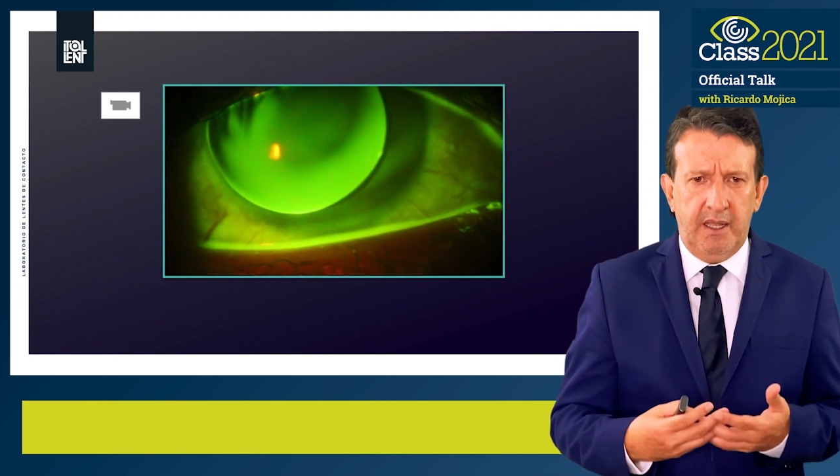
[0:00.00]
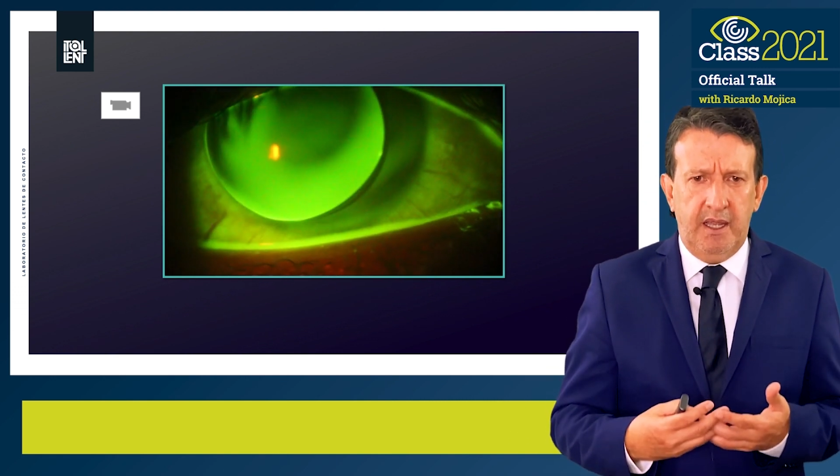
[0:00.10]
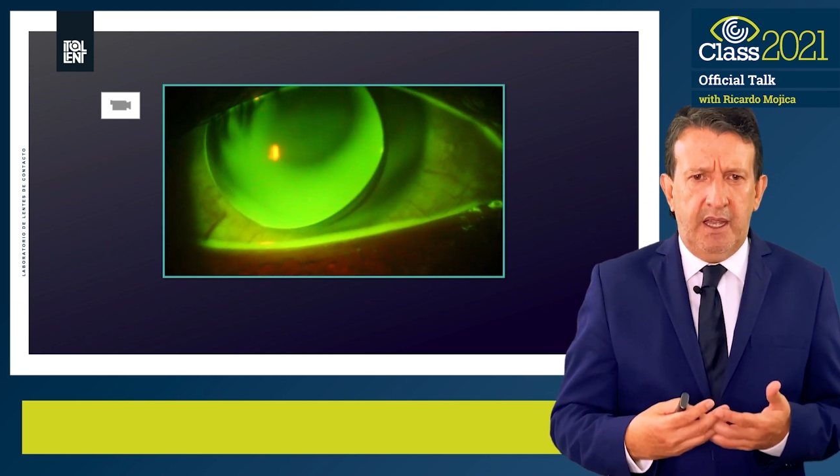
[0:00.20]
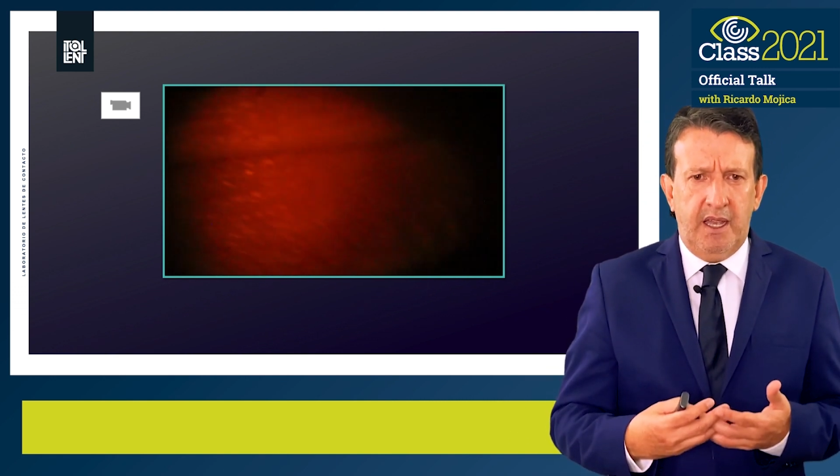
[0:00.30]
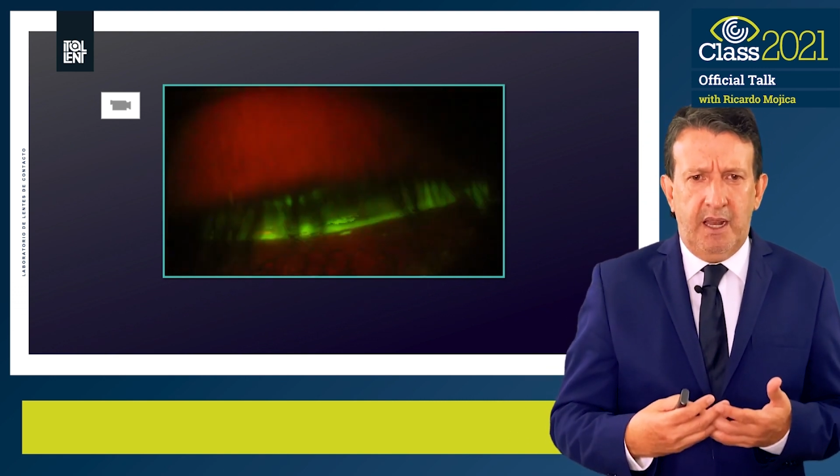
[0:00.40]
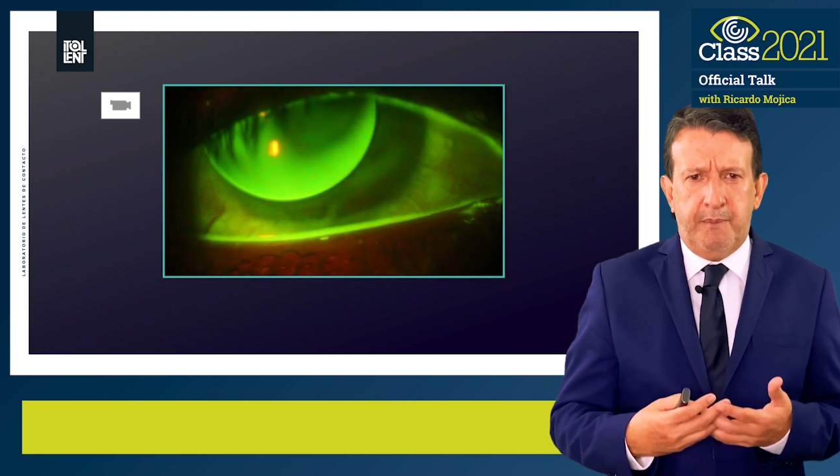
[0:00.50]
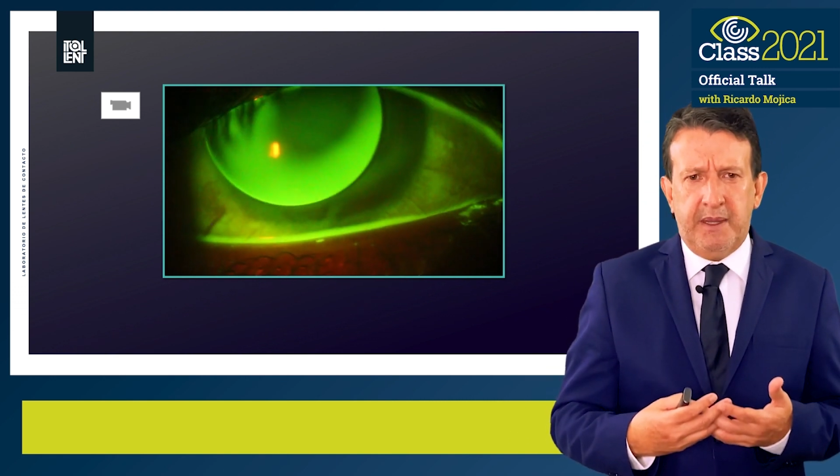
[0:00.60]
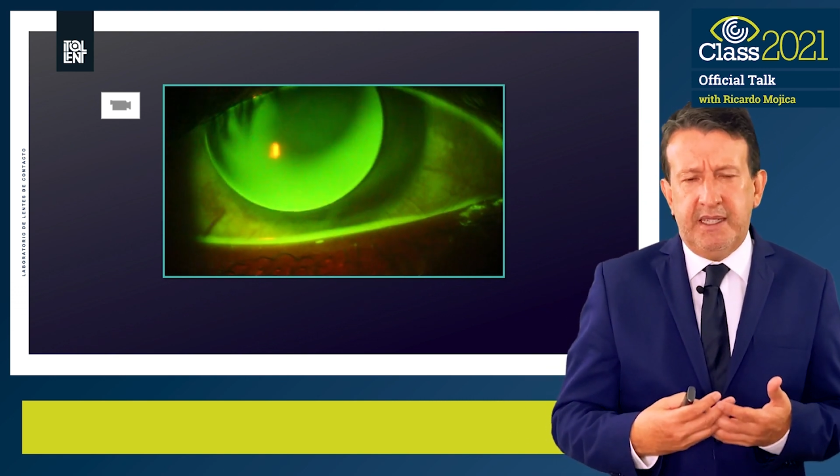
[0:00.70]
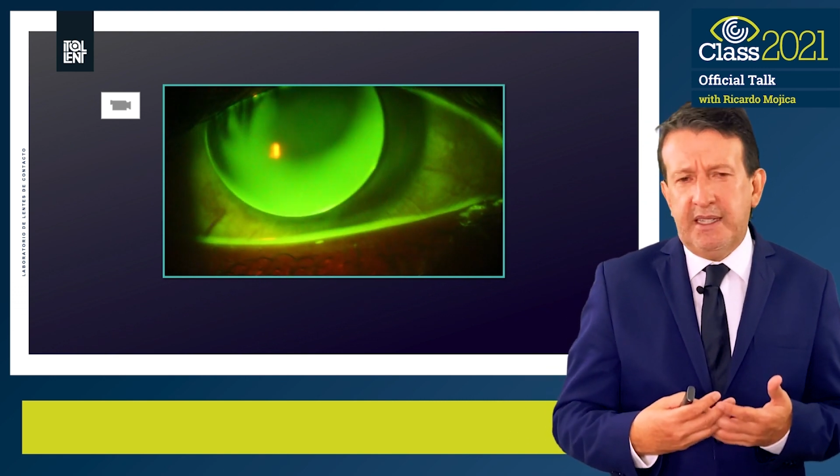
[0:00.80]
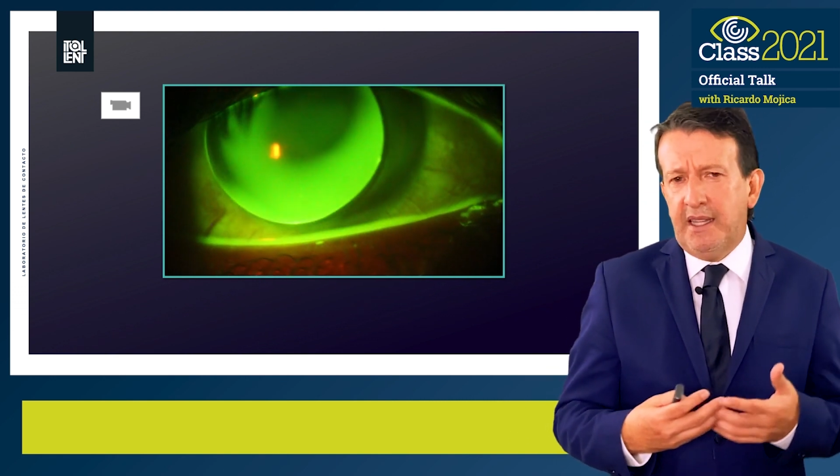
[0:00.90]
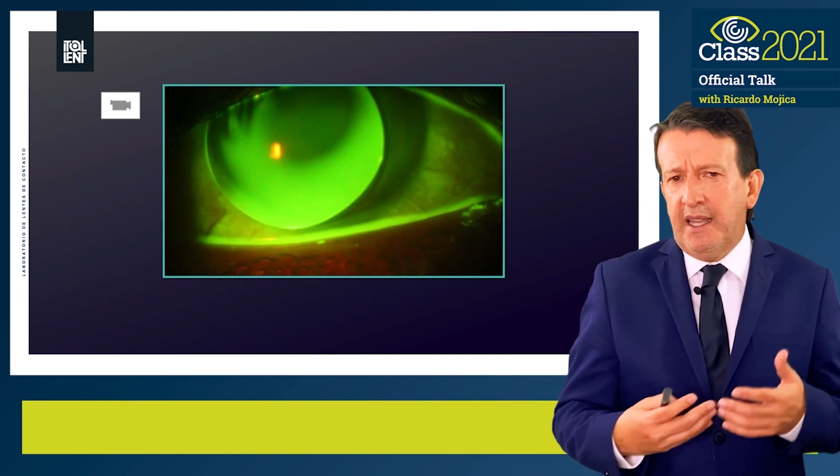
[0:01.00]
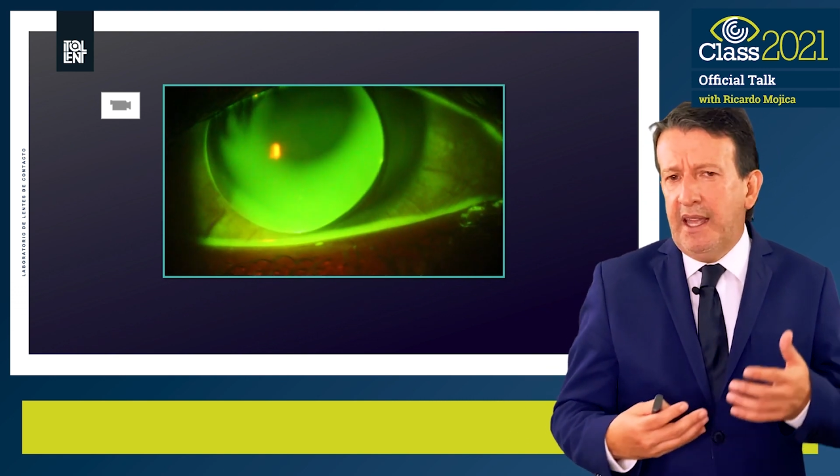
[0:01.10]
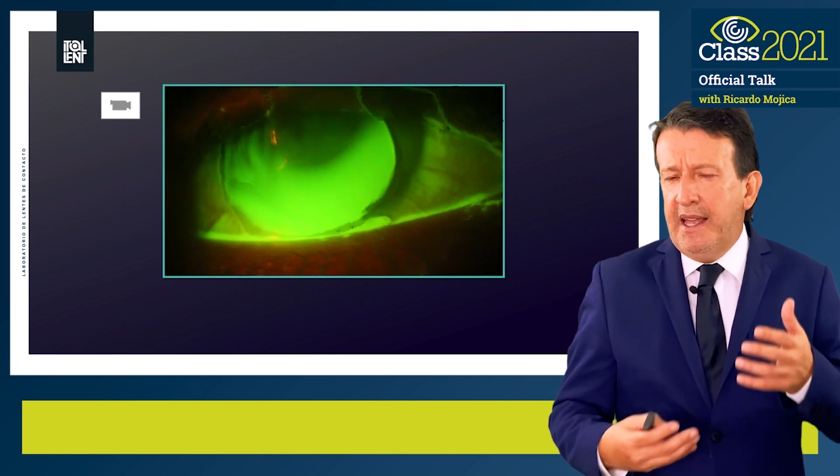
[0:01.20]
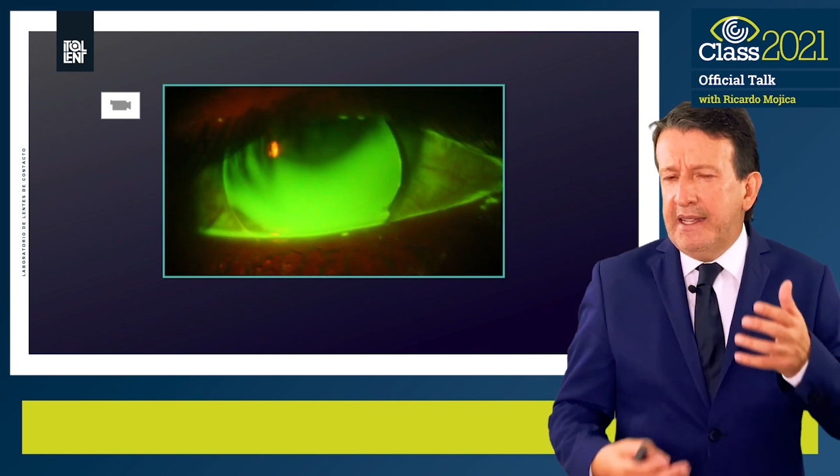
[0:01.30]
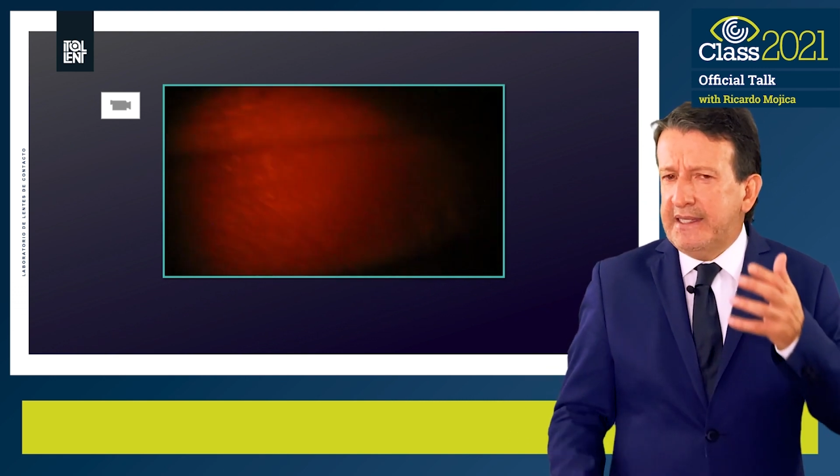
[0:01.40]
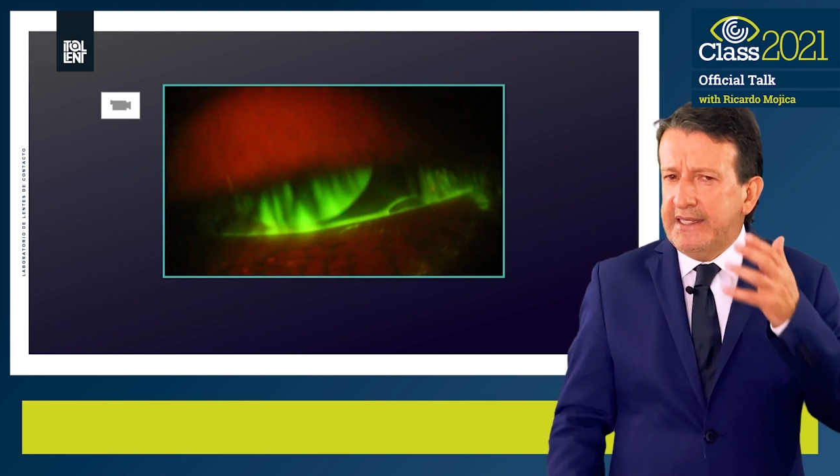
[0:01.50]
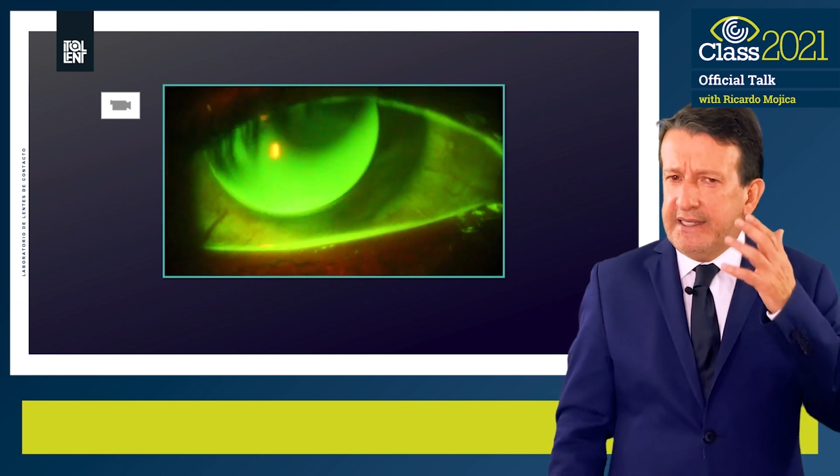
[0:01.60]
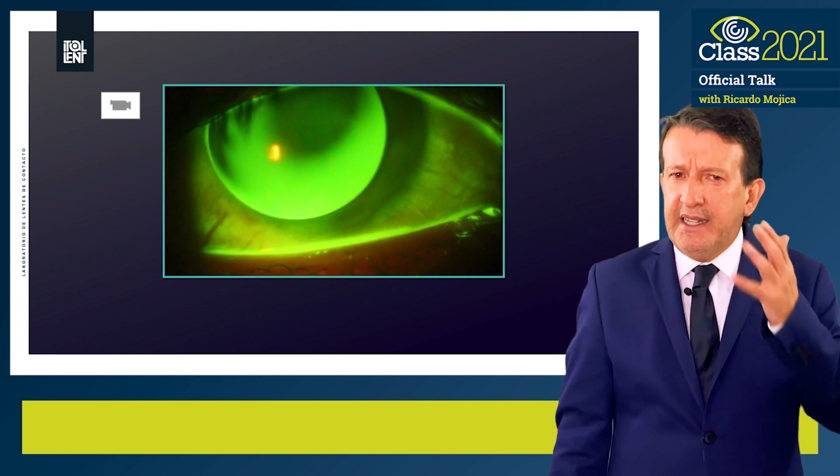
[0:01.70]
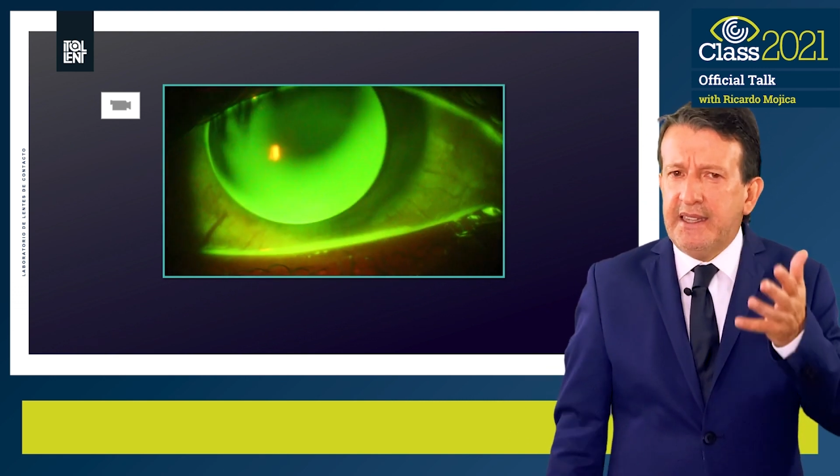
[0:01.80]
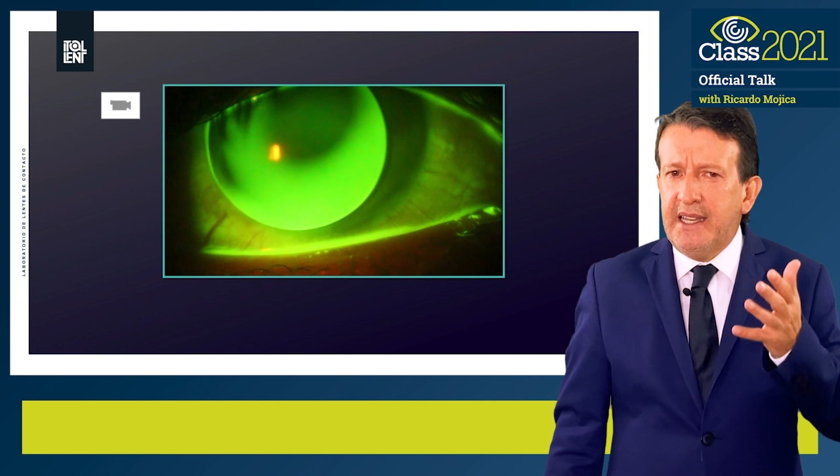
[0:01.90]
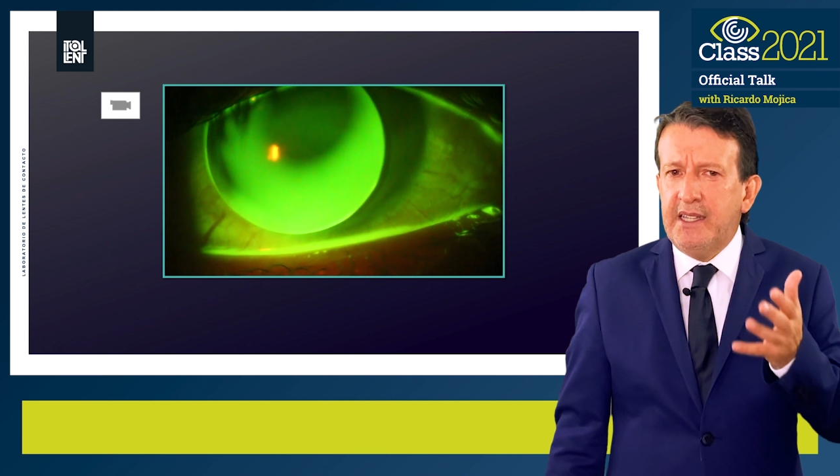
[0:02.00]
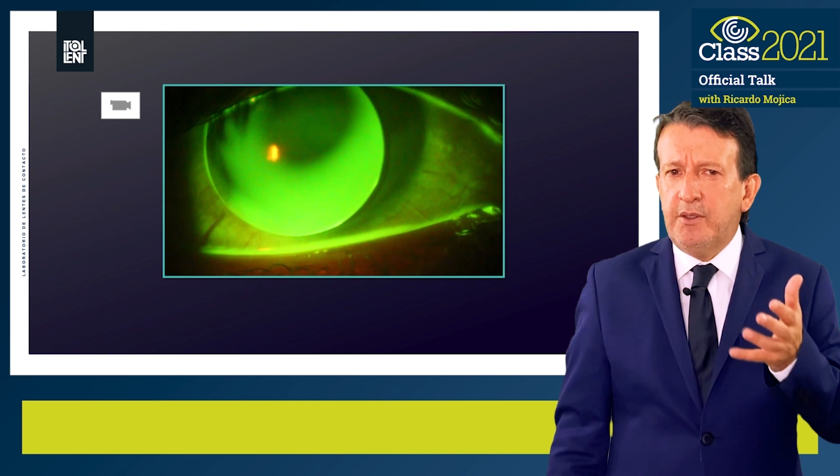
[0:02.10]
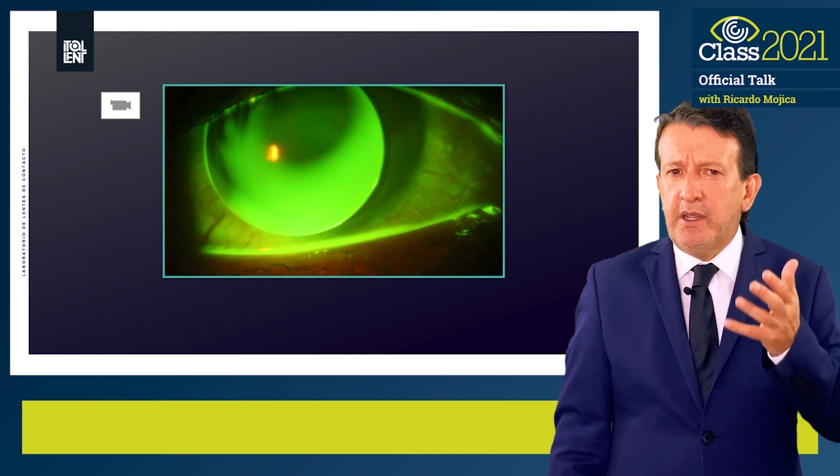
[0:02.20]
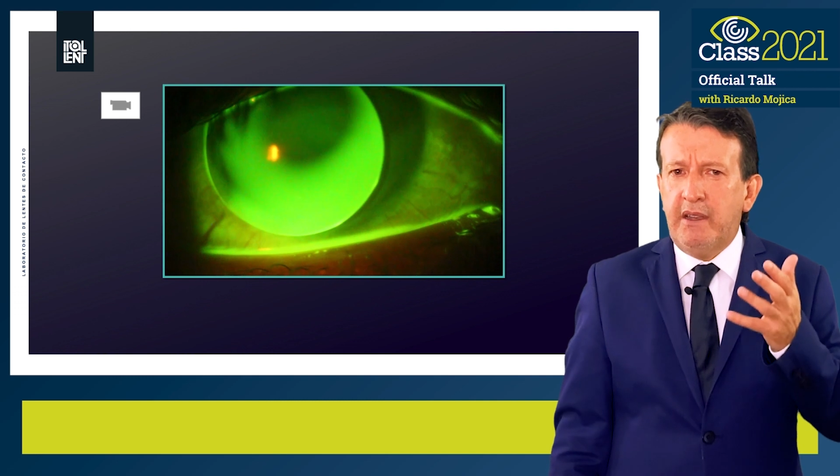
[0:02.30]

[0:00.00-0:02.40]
what will happen is that he will feel